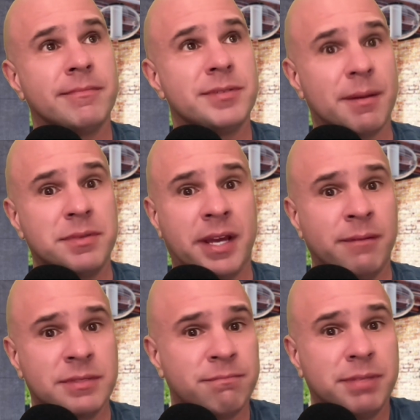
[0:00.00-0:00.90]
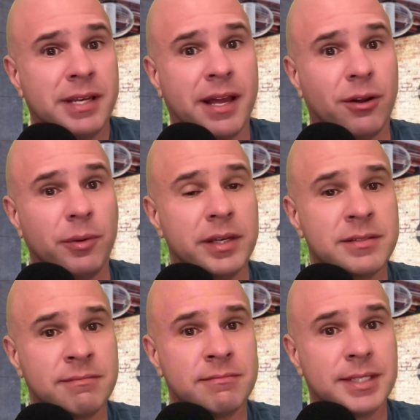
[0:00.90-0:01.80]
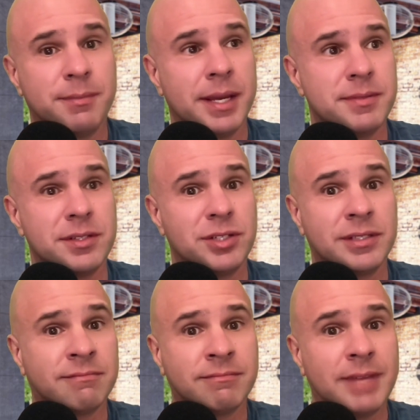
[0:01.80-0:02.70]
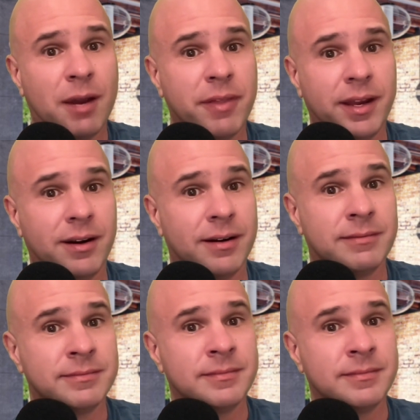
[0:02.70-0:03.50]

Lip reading: Sometimes, but not always. Sometimes it's just how they are.